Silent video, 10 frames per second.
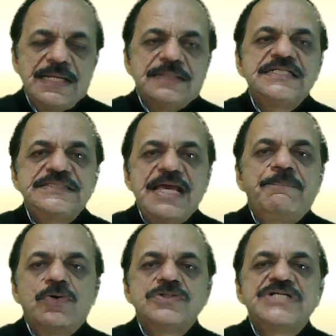This
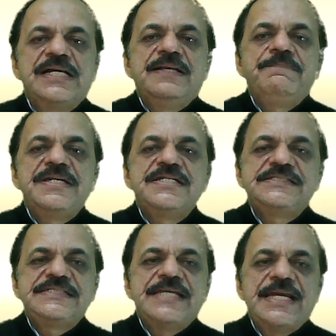approach,
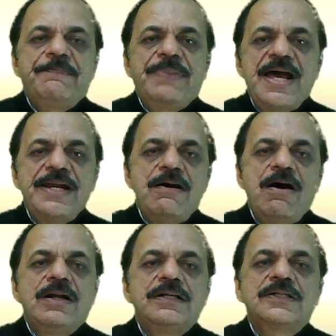PDCA, applied
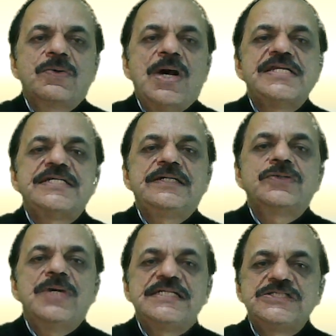on quality
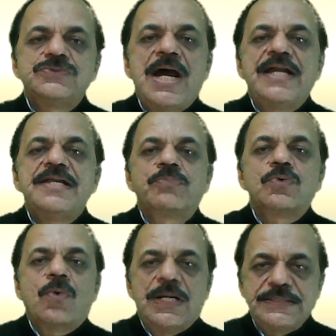to achieve and improve
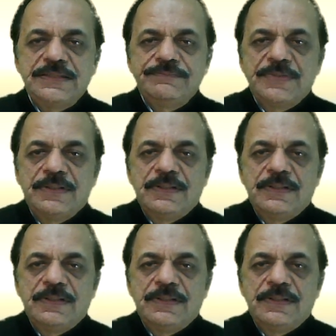quality